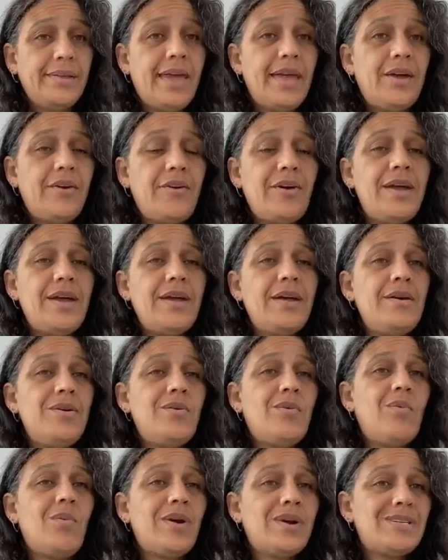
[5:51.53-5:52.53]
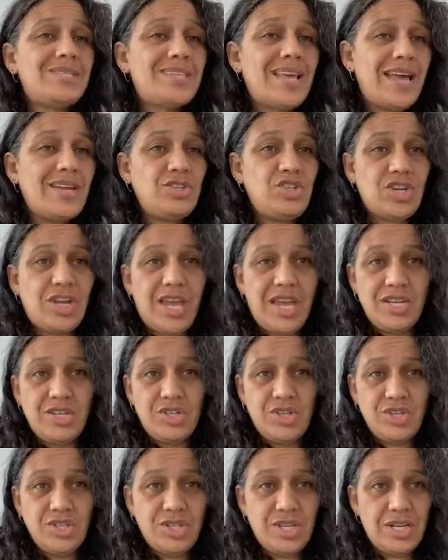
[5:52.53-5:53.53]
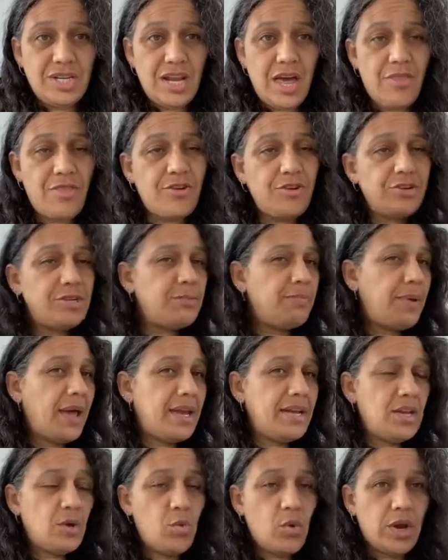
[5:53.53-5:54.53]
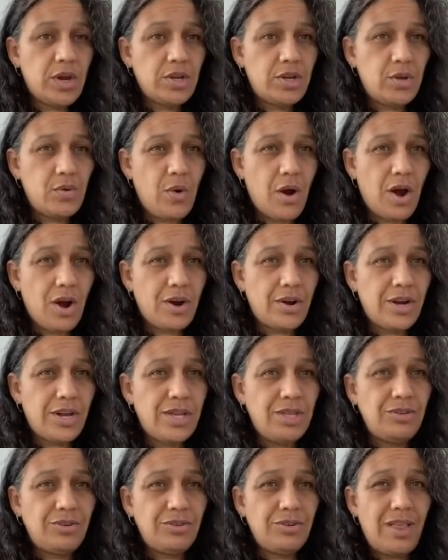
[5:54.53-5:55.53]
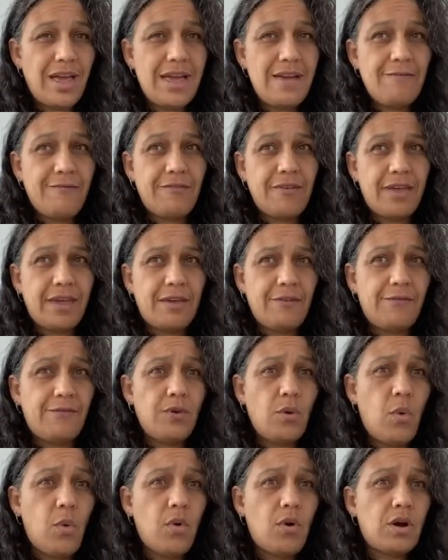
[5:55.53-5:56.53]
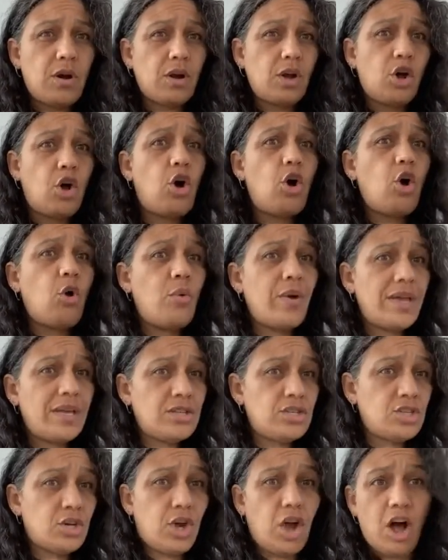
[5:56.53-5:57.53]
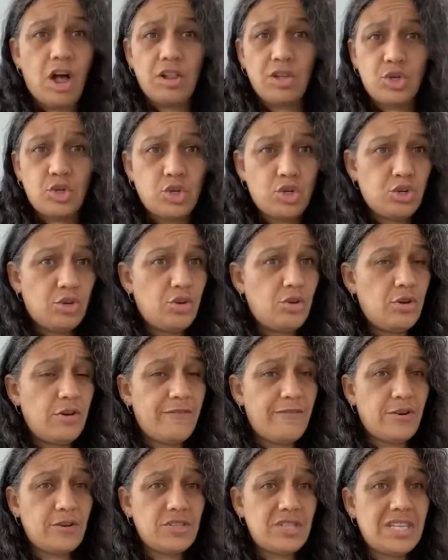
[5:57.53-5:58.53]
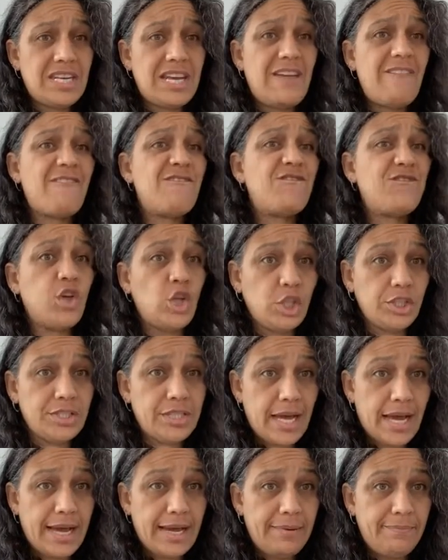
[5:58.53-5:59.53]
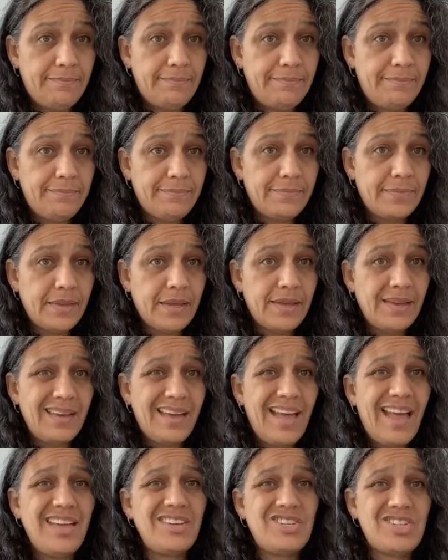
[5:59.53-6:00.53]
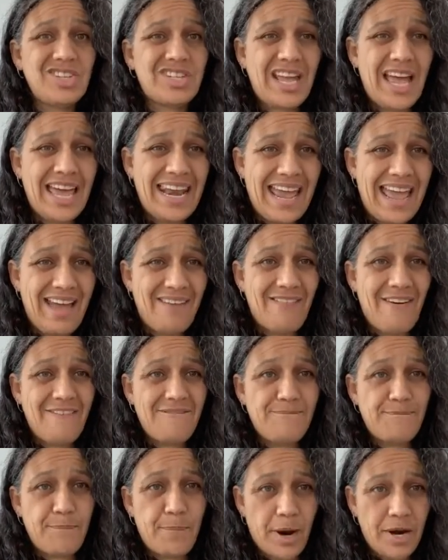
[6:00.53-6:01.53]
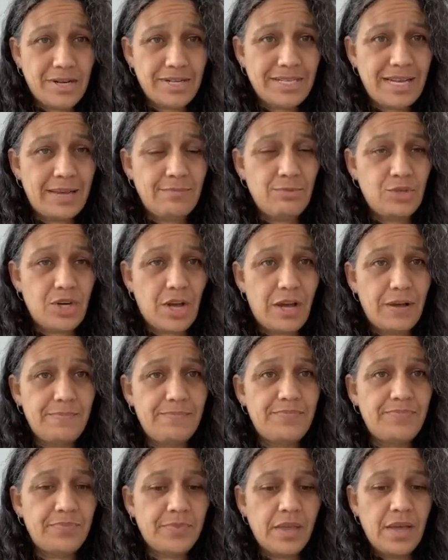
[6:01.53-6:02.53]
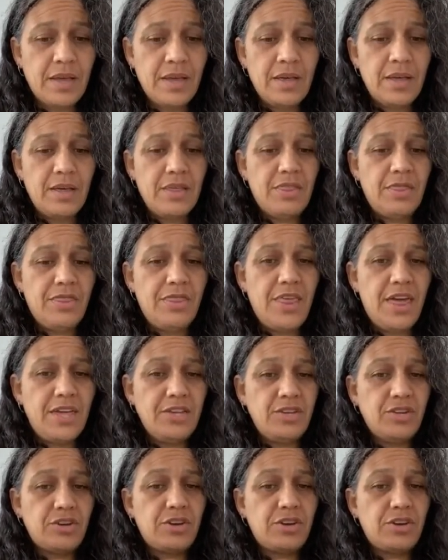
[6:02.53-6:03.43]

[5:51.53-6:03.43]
area, whereas education's another, depending where you are in your life. Like if you're going to college or university full-time and just kind of have a part-time job, then